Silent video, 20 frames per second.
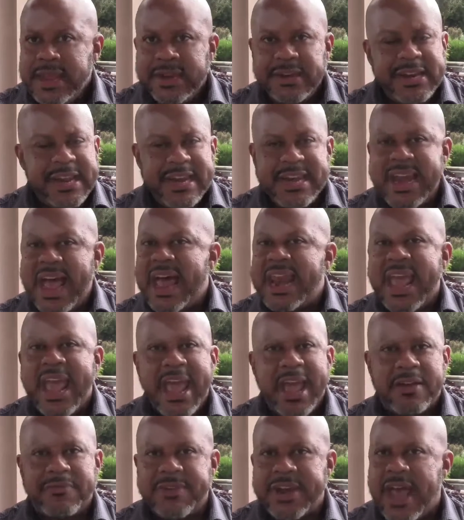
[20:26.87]
did not
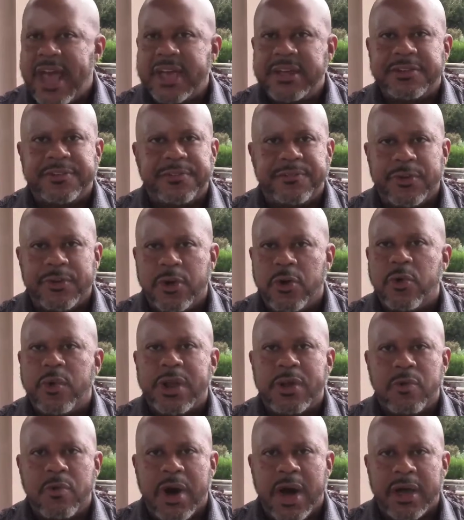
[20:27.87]
have nice
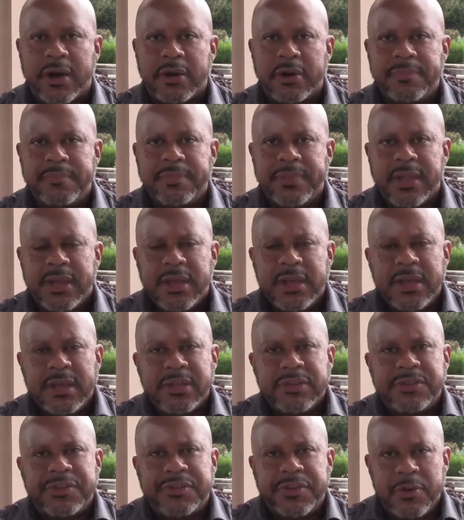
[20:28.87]
flowing water.
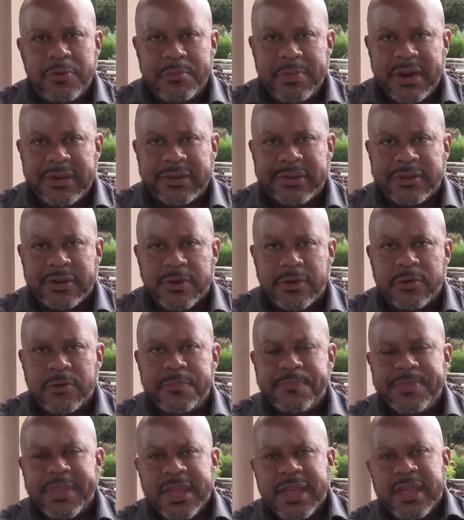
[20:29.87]
So much
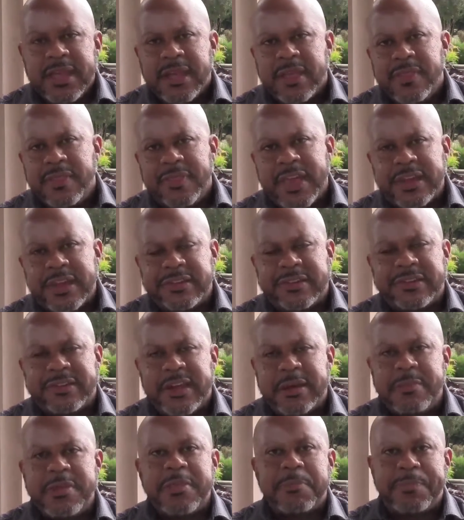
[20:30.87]
so that
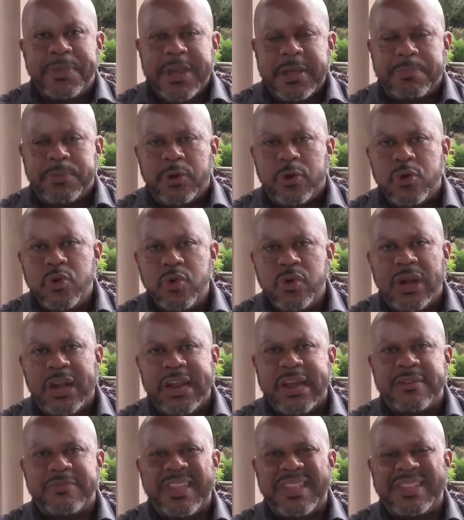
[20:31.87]
some of the people who
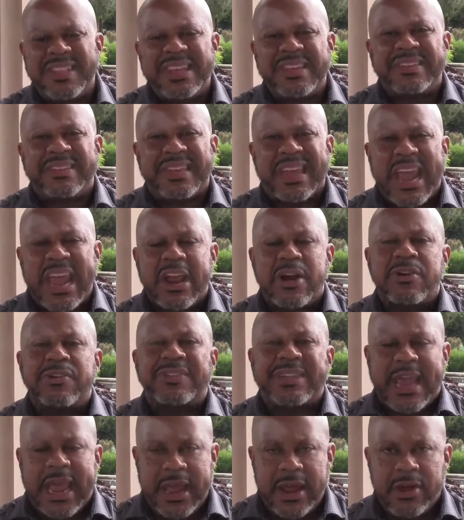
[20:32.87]
lived in these
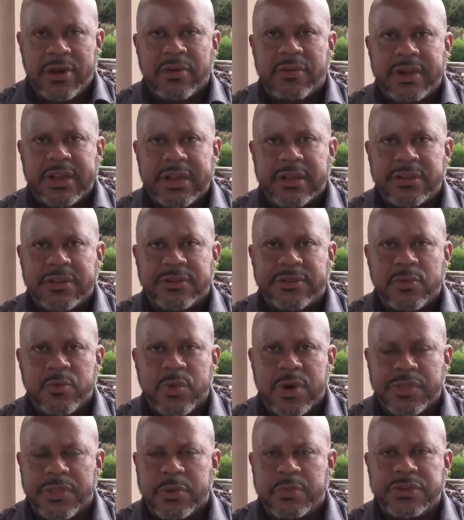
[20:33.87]
scarce areas
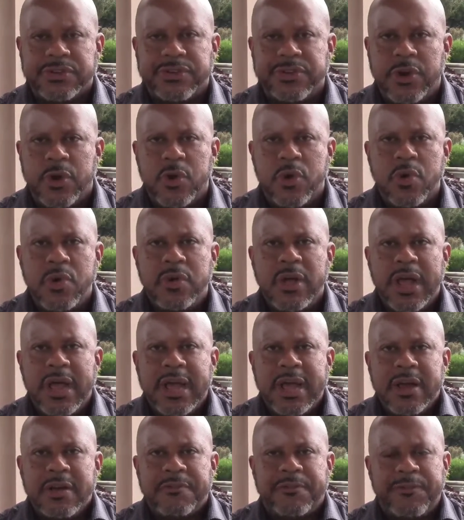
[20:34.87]
where there was no
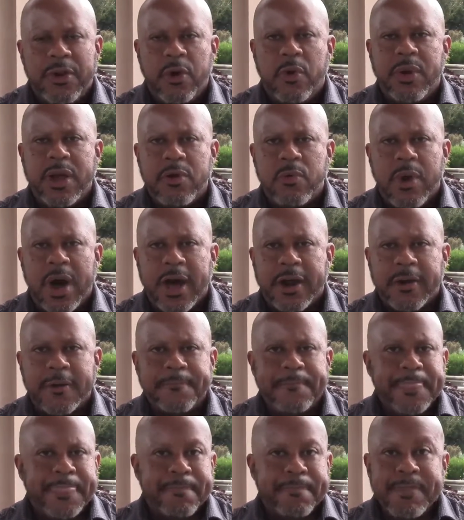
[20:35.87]
flowing
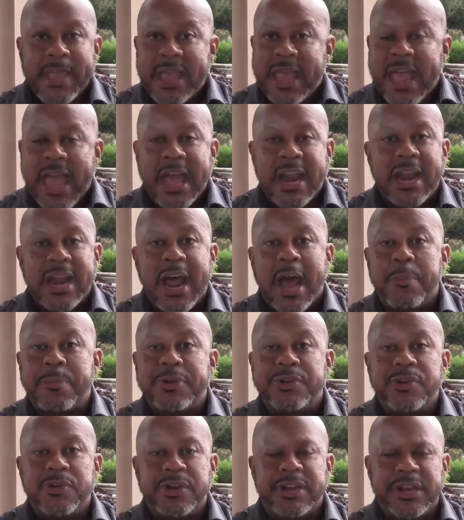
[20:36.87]
water had an
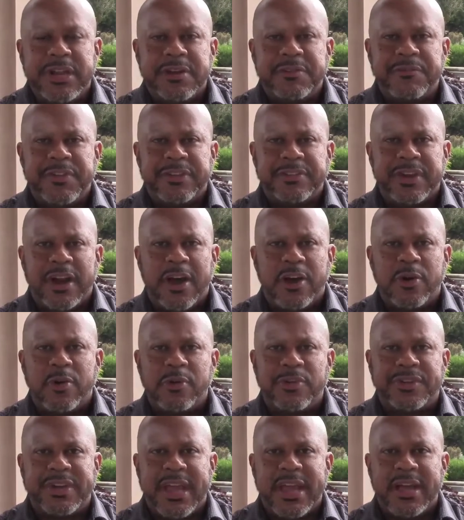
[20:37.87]
opportunity to visit our
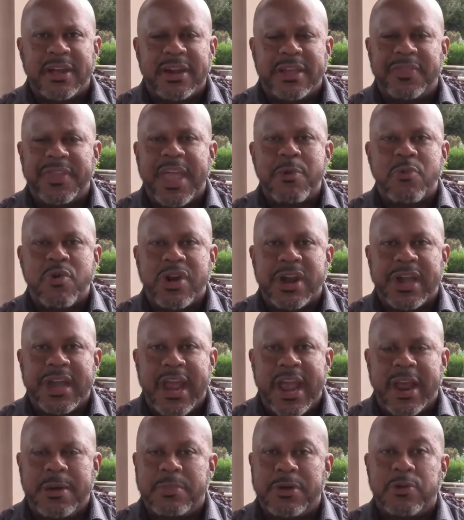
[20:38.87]
hotel, and they were
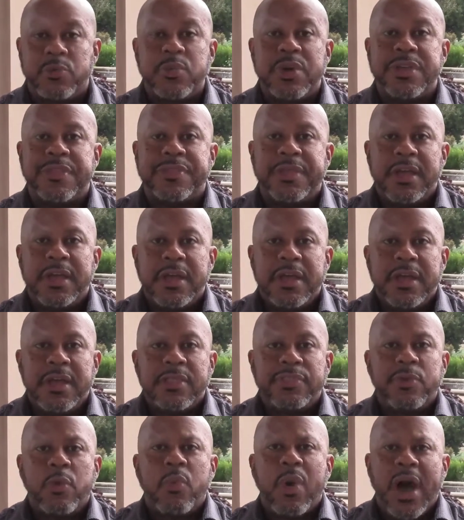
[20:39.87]
enamored
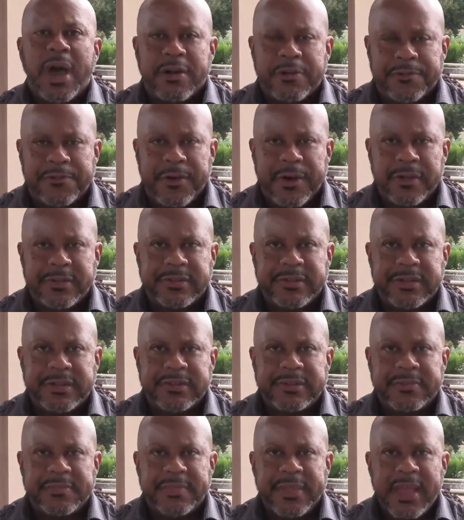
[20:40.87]
with the water
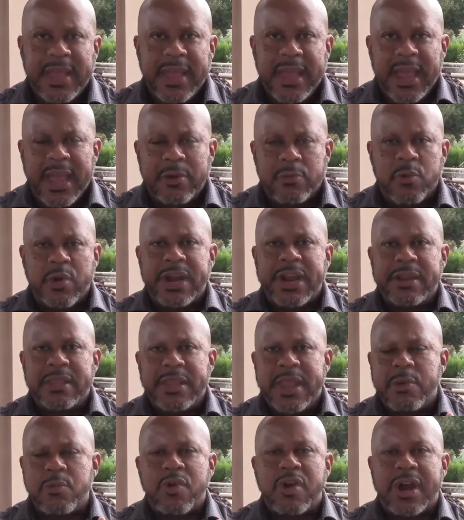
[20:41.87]
faucets. And
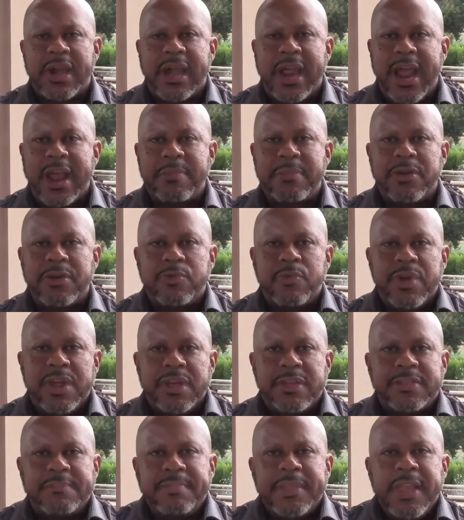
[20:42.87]
what they were enamored
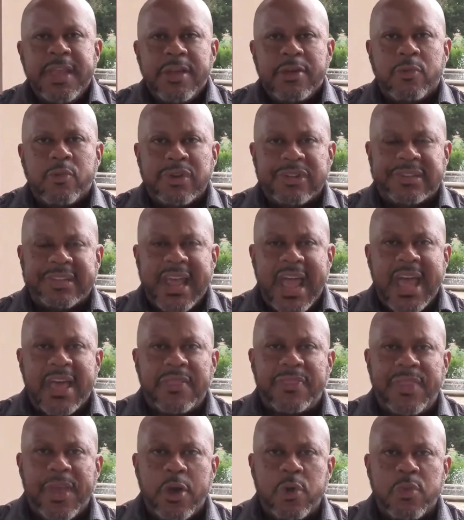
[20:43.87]
with was
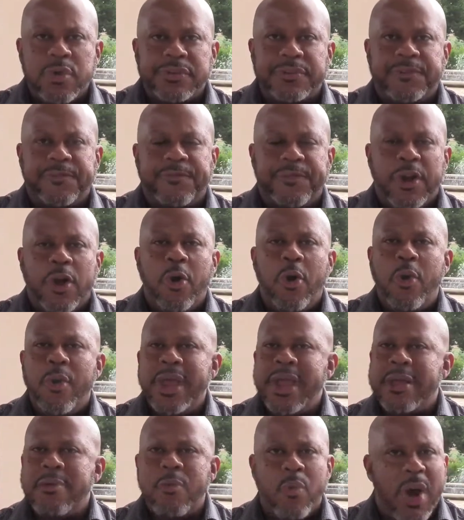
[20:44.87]
that there was
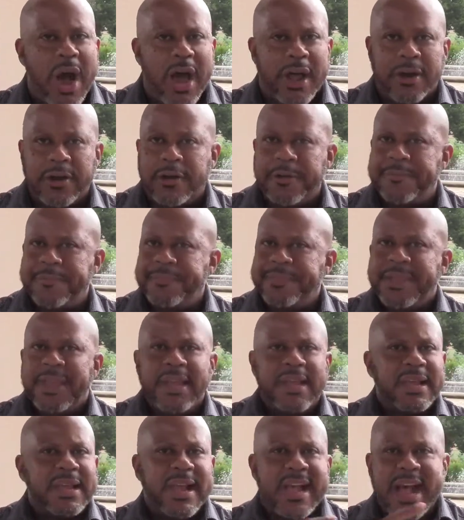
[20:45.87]
flowing water
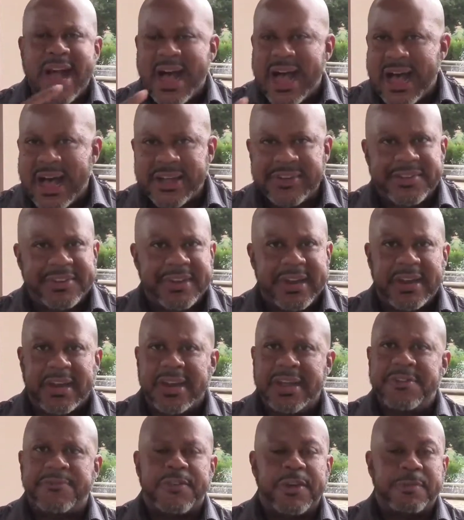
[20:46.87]

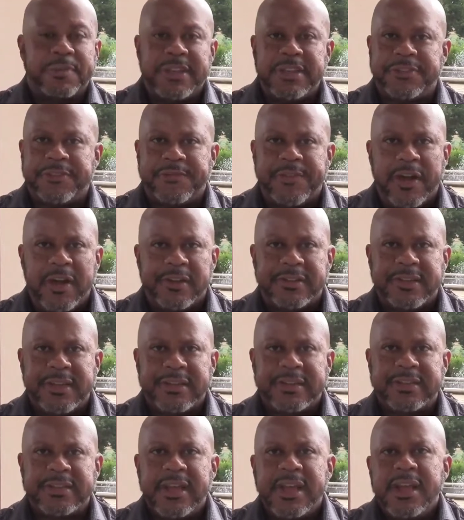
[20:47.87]
constantly from these
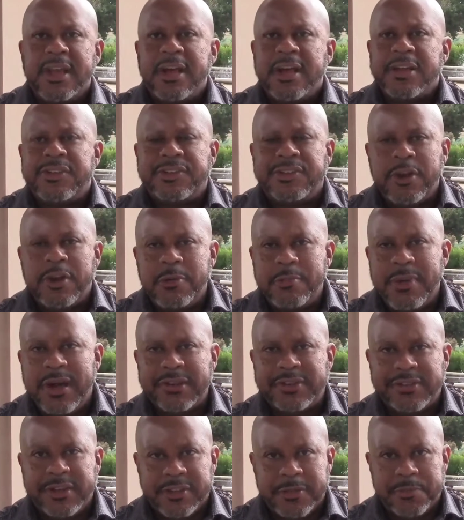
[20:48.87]
faucets. So
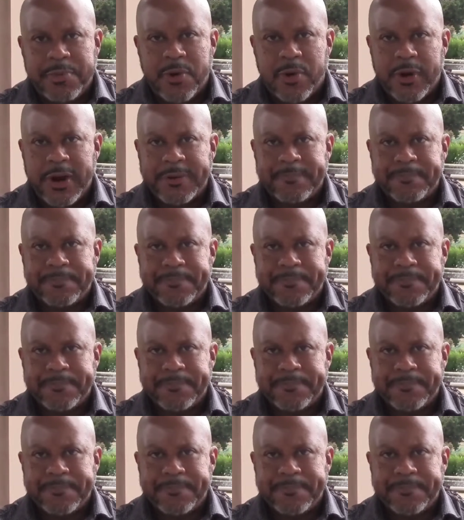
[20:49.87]
much to the point